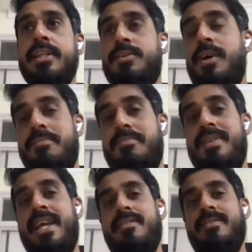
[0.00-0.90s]
So now,
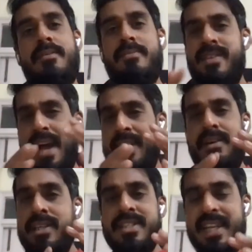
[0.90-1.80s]
I mean,
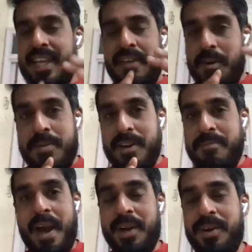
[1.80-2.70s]
I just like give you a bit of
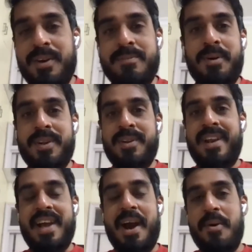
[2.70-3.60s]
background about,
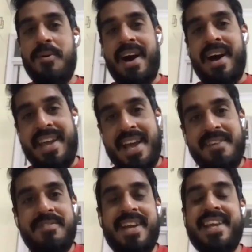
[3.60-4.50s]
like how I
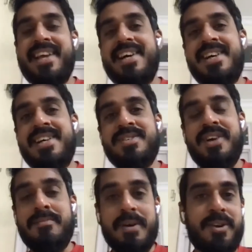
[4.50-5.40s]
have like so
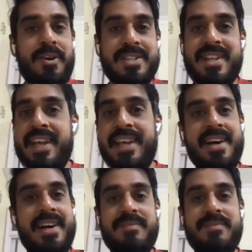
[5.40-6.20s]
come across like